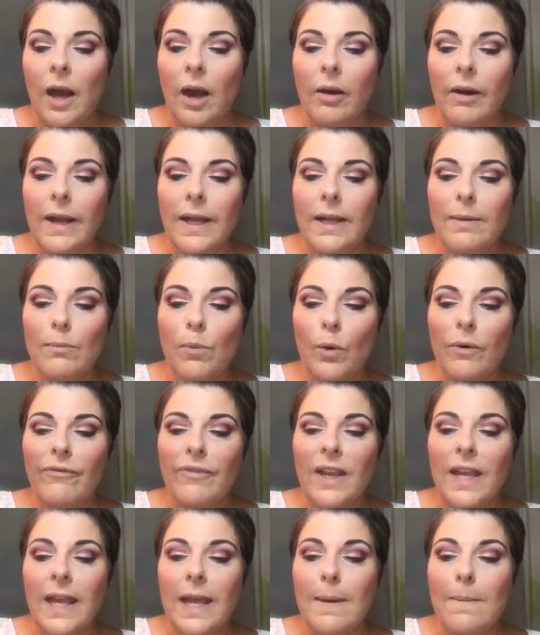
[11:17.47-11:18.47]
All right,
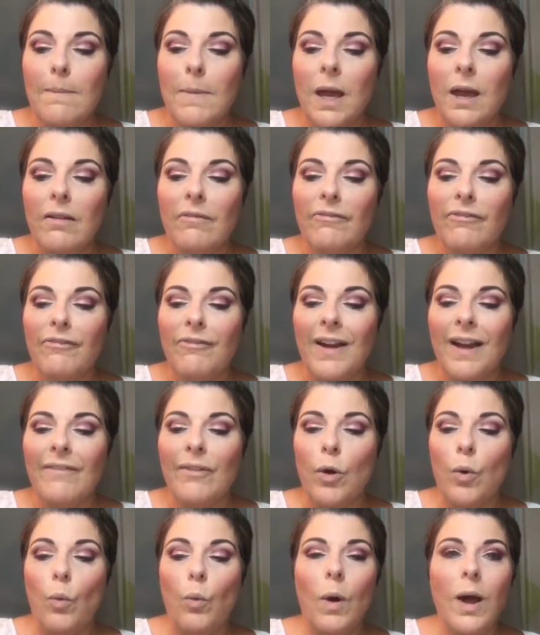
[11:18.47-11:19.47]
Morphe
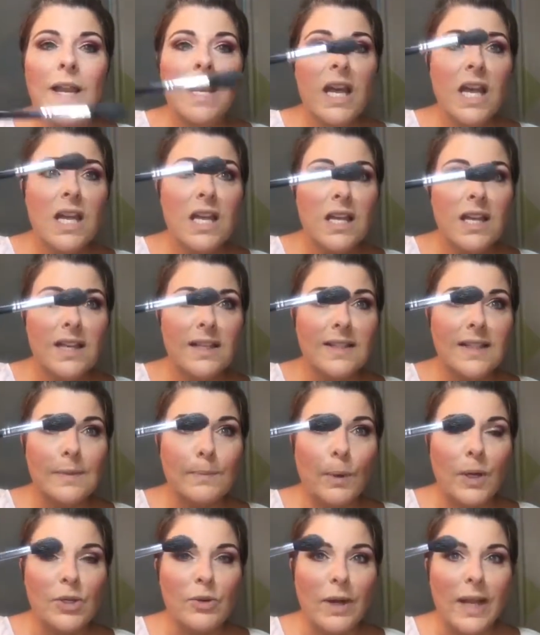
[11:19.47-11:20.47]
M501 is this
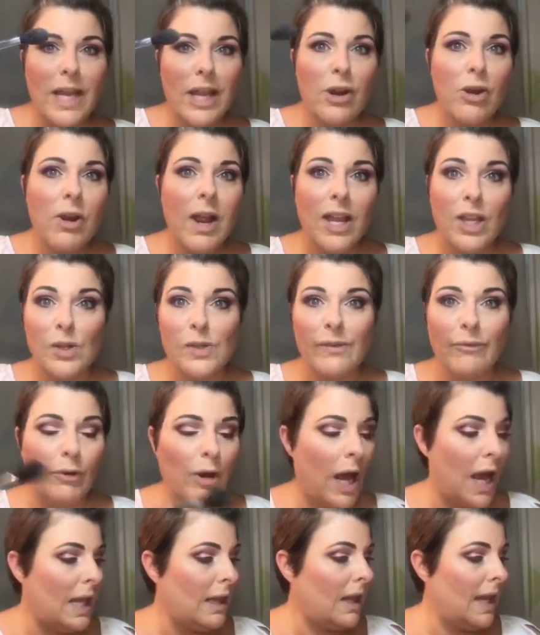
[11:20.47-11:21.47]
brush right here. I use it
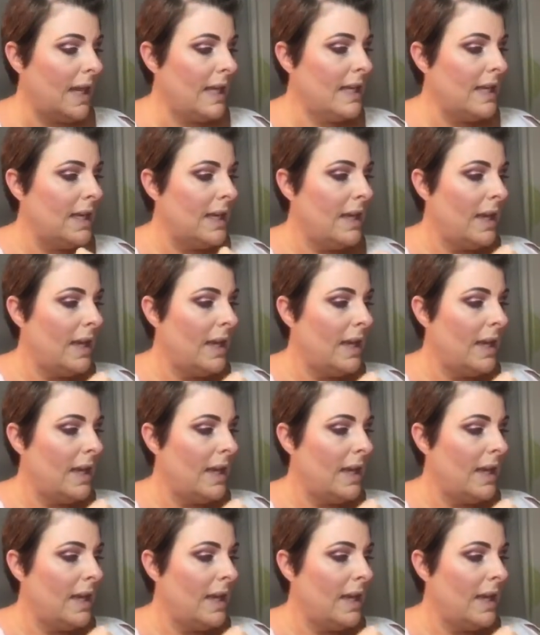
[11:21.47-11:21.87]
for highlight.